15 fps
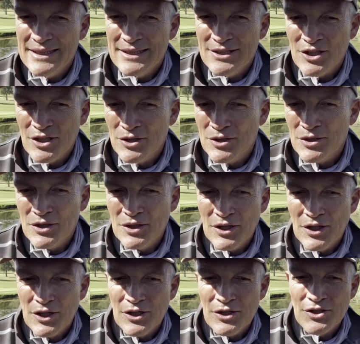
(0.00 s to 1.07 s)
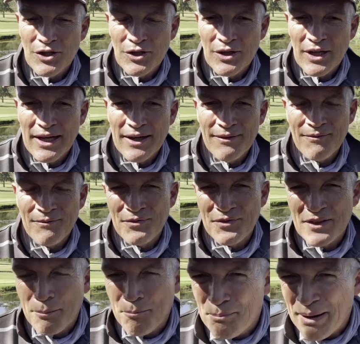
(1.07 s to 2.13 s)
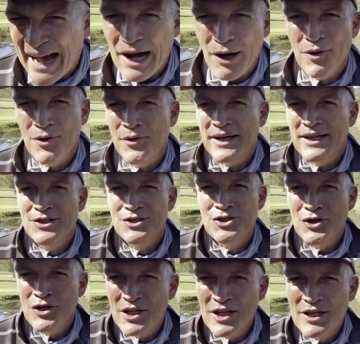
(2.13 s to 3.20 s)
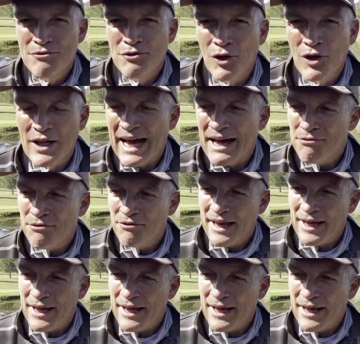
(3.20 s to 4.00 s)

So the powering to live your life